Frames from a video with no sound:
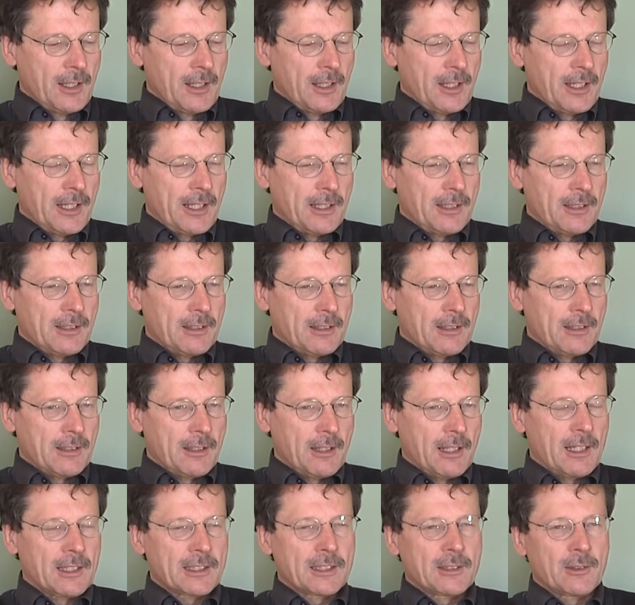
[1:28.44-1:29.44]
And
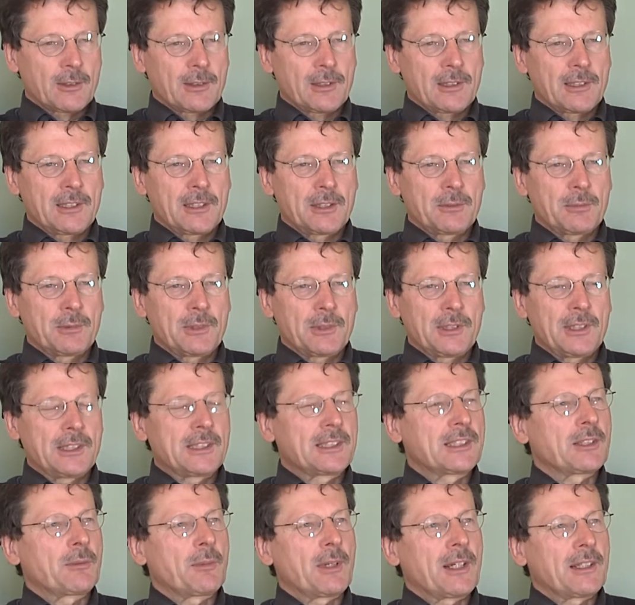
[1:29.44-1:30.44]
last not least, we need
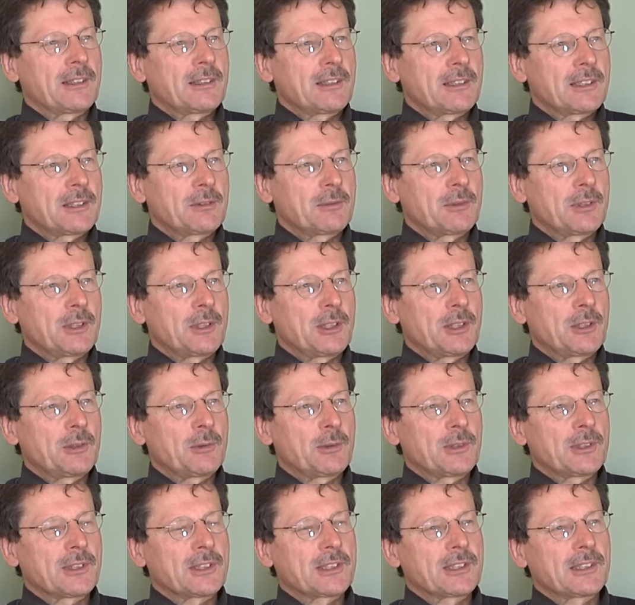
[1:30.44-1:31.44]
semantics. We need to
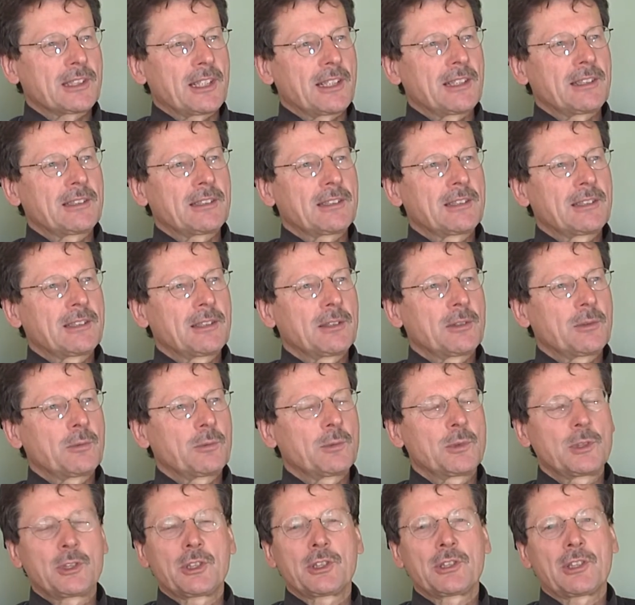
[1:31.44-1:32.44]
understand
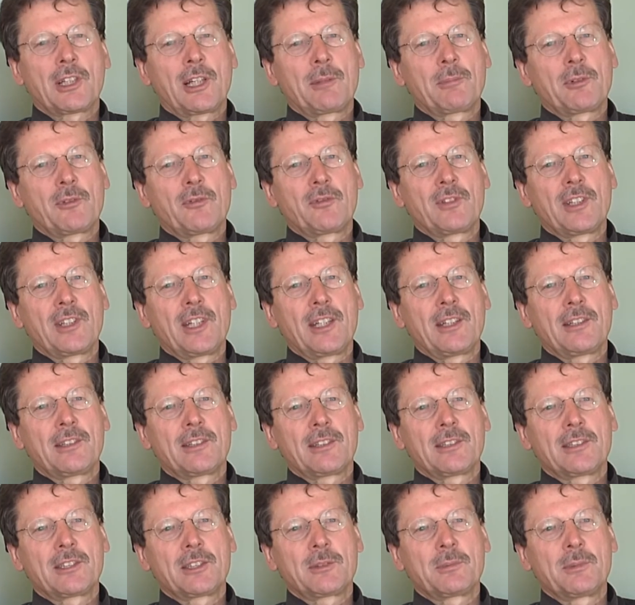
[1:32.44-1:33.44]
which type of
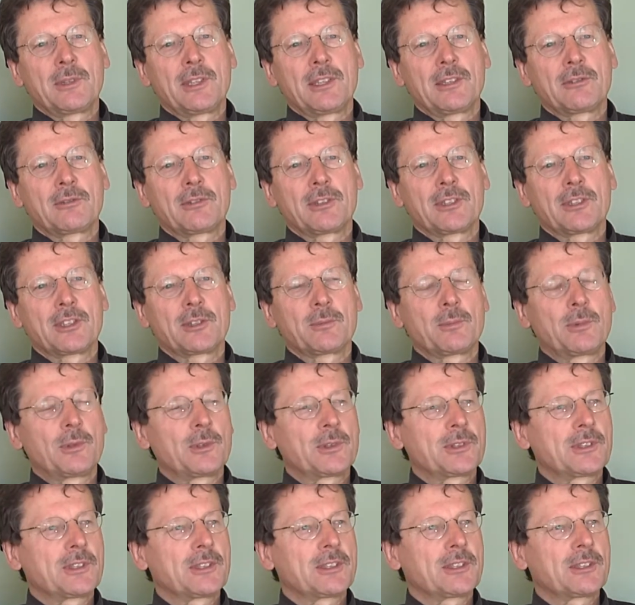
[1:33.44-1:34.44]
data is being
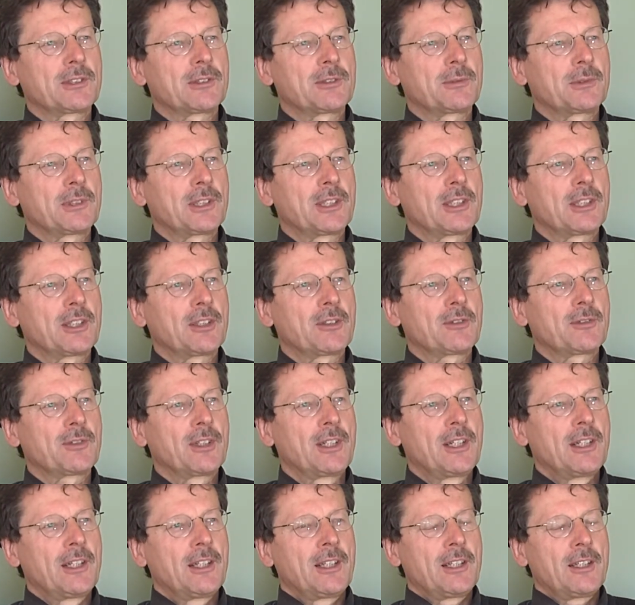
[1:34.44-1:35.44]
transported. So we have
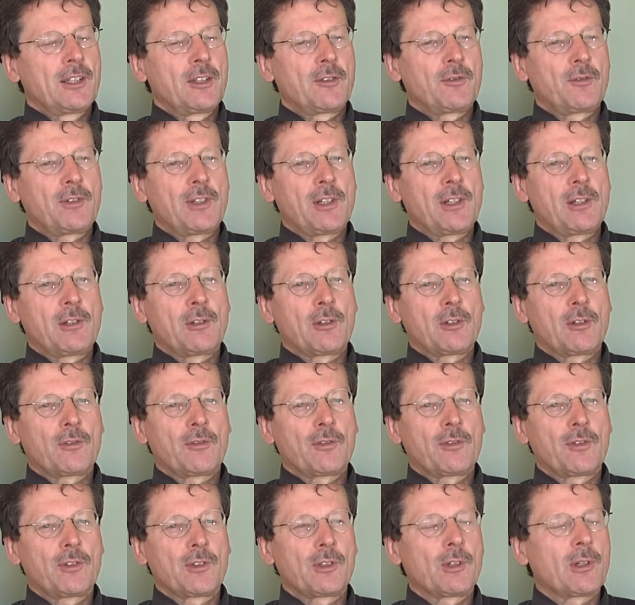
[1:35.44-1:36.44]
a field
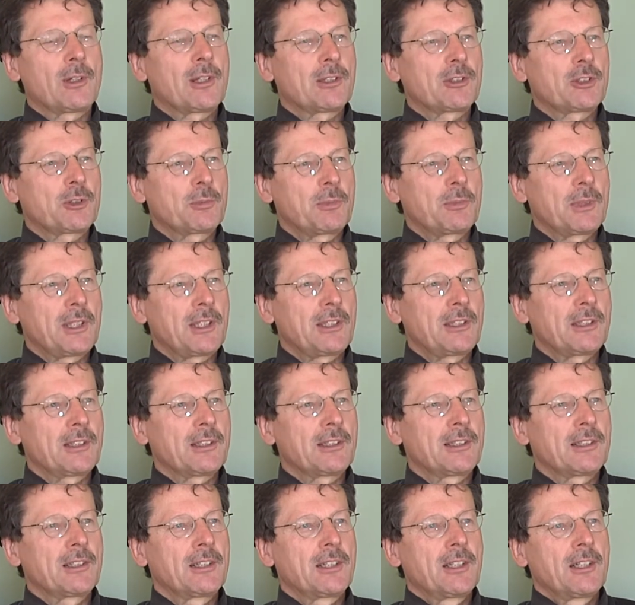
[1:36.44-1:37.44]
of knowledge
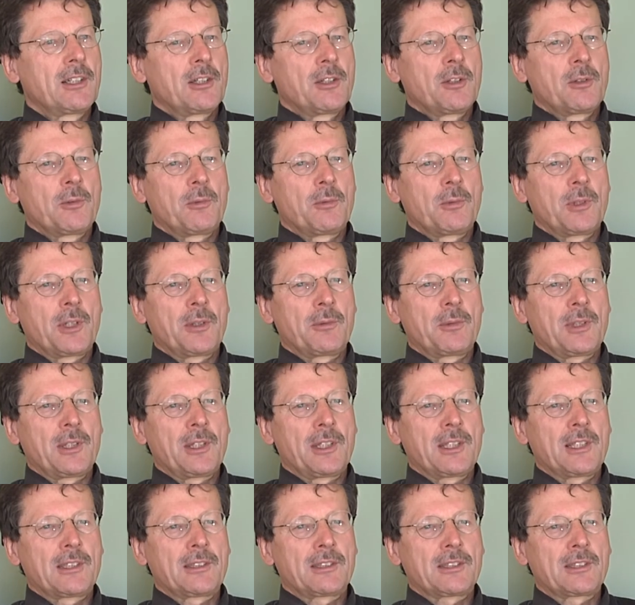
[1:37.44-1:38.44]
media where
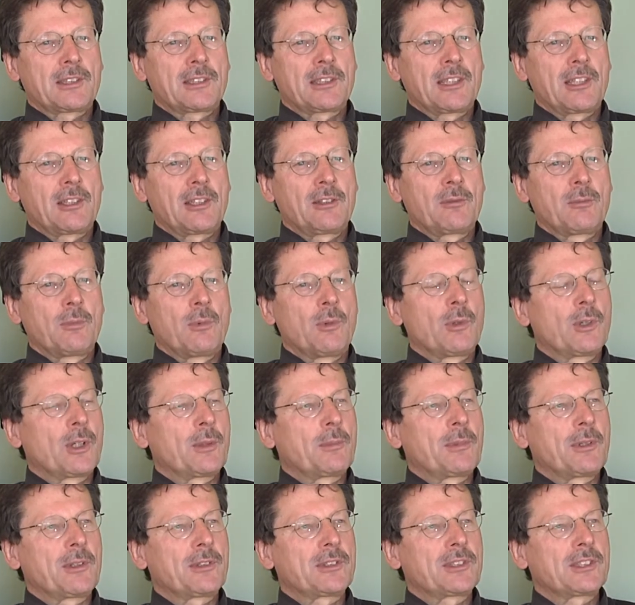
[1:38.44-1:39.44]
we understand more
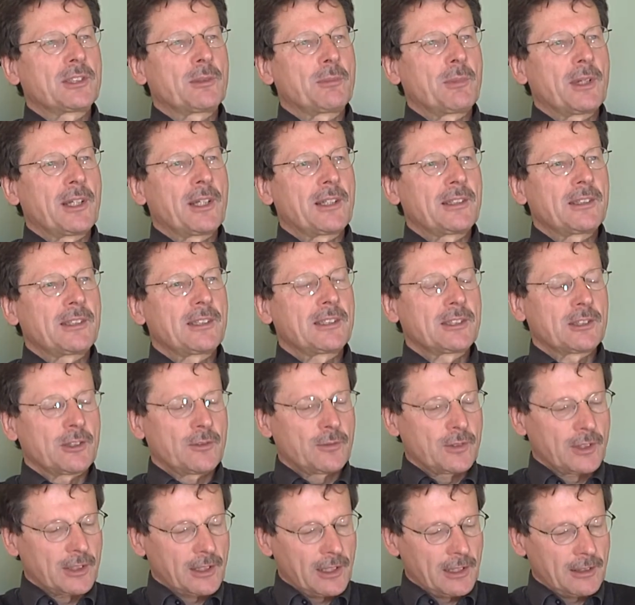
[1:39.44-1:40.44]
about semantics
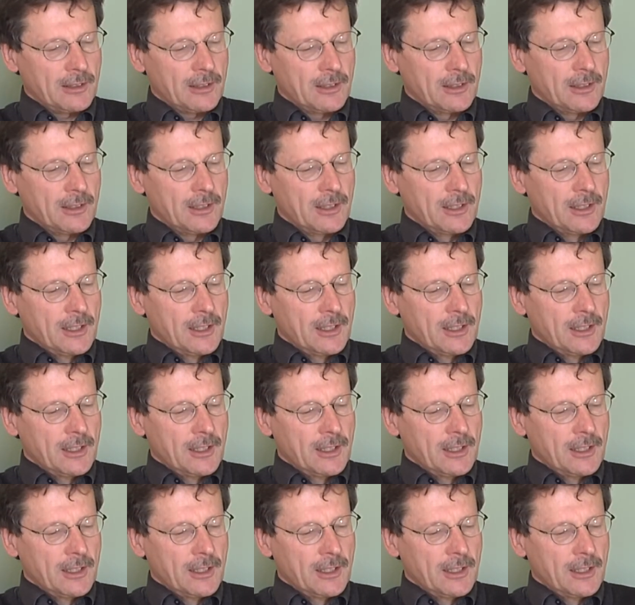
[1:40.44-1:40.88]
of the data.